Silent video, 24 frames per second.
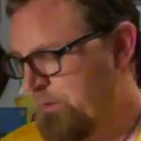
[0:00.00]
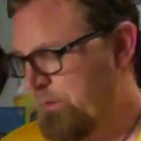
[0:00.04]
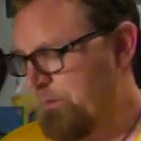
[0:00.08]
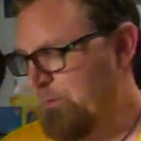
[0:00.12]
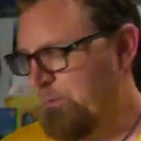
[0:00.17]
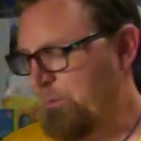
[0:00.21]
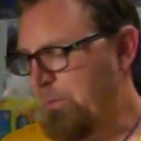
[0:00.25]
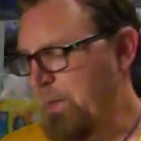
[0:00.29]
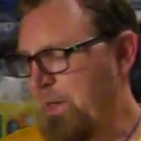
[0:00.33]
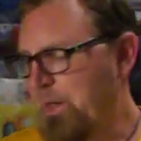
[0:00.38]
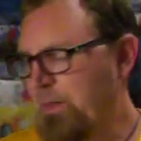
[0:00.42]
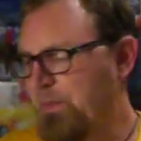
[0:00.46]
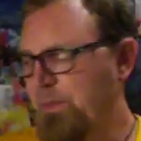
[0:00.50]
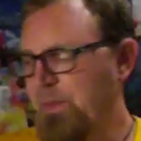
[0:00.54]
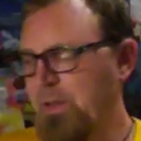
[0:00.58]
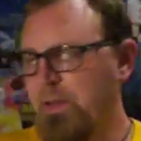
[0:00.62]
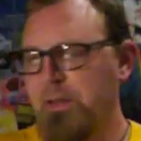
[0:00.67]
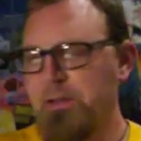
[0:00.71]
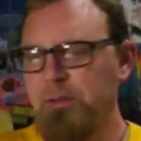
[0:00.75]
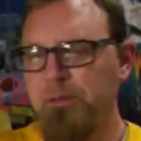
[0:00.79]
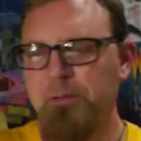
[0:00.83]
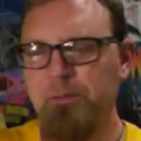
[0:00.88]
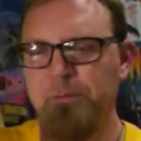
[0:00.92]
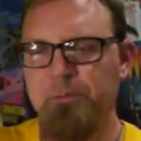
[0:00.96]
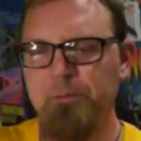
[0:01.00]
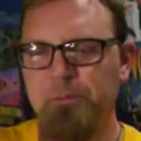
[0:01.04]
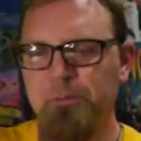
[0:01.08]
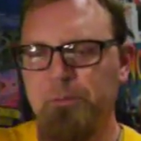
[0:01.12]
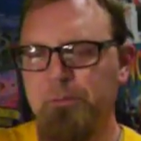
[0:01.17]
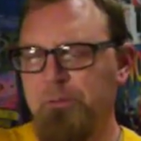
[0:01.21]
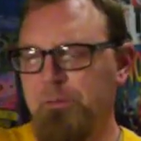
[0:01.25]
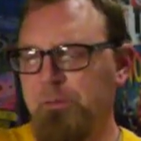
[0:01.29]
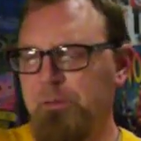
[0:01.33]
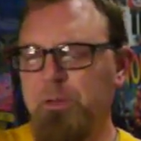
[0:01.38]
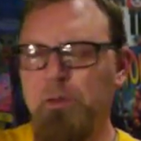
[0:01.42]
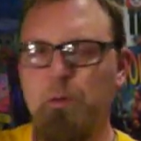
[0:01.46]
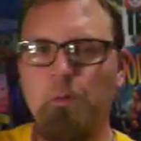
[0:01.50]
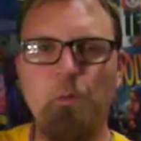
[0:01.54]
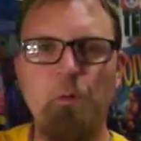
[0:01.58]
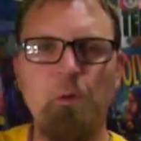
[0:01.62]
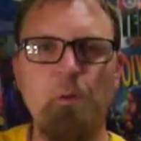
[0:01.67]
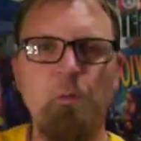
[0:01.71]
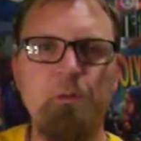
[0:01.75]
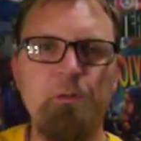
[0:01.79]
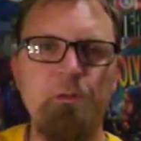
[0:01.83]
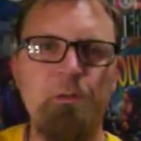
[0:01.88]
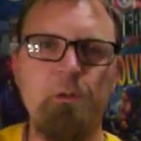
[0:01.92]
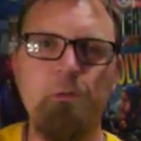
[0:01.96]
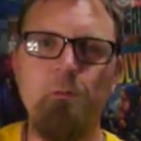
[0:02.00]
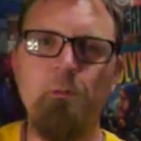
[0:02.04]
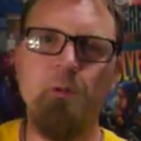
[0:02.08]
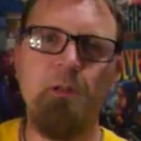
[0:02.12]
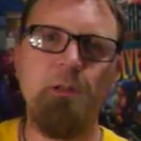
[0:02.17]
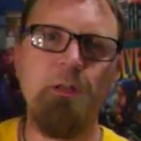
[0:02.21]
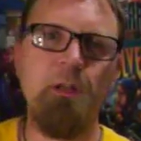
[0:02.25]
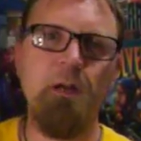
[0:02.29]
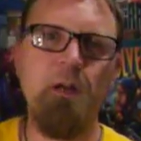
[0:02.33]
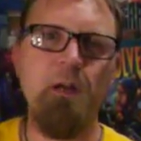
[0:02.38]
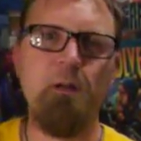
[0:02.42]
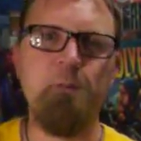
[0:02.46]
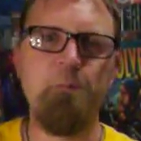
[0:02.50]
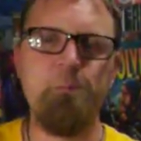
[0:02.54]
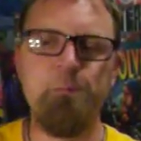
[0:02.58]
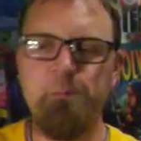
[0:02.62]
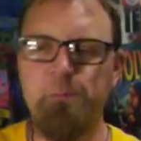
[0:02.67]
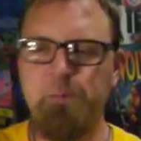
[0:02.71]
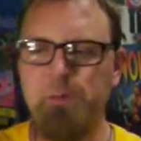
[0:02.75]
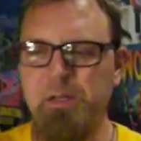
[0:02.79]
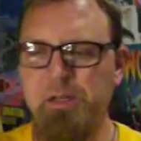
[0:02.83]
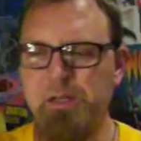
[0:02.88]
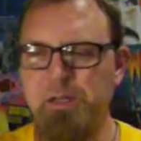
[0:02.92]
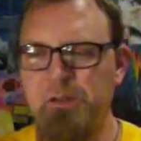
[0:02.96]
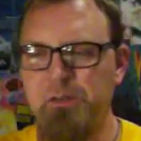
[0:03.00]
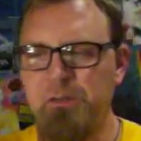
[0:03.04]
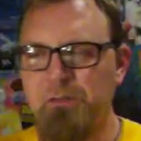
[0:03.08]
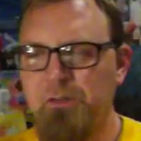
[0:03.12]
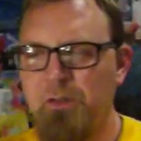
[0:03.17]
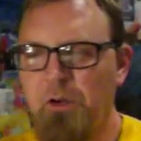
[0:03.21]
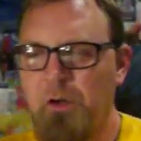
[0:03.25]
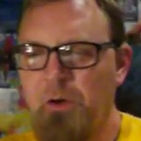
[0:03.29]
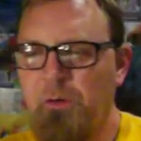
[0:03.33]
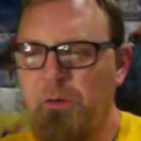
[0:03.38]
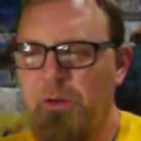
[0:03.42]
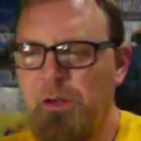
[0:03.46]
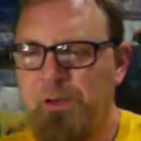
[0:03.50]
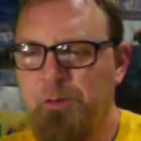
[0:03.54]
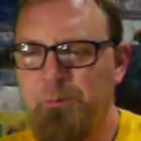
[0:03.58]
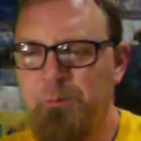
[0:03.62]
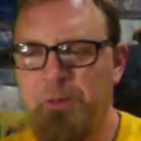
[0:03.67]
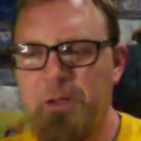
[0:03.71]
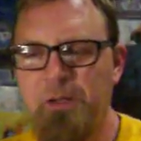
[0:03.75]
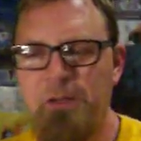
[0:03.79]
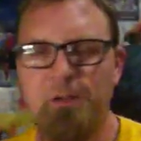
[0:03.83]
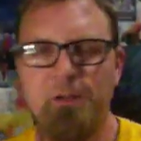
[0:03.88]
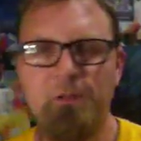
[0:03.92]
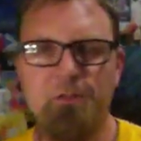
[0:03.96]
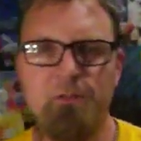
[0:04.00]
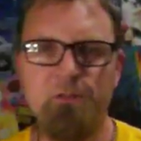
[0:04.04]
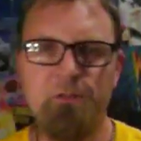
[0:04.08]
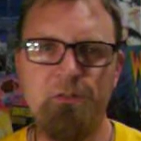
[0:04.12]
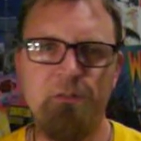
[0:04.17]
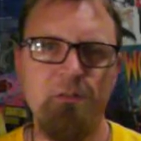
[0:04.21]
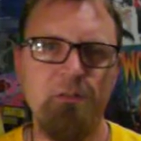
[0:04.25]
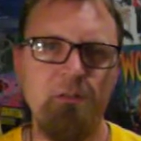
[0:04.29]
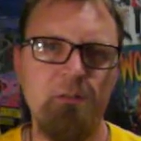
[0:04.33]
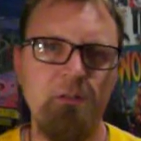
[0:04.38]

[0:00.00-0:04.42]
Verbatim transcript: Back that. You will not be sorry, because